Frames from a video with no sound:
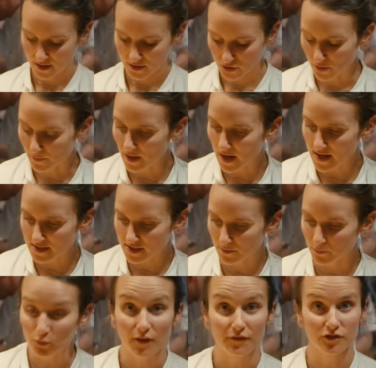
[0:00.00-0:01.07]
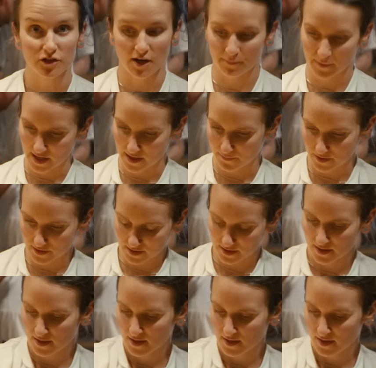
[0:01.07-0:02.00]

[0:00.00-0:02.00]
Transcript: So I'm gonna add some rough chopped capers.